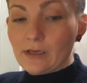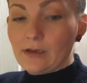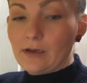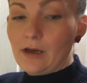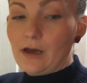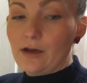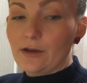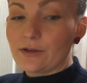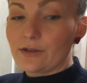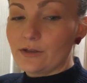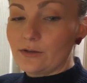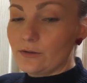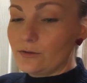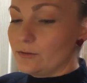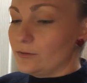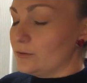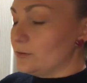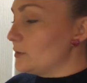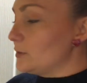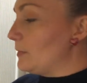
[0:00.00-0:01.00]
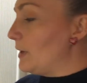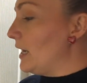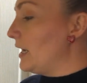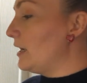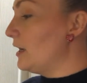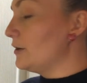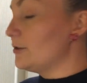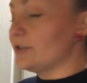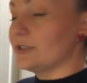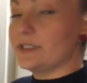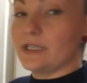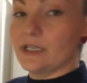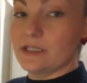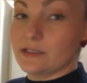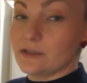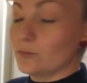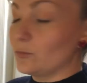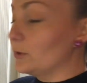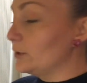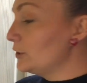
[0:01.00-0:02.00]
I'll use my hundreds,
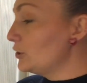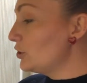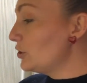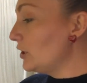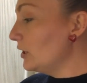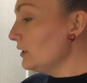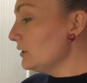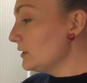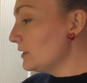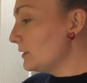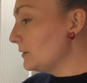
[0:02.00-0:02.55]
tens, and ones chart.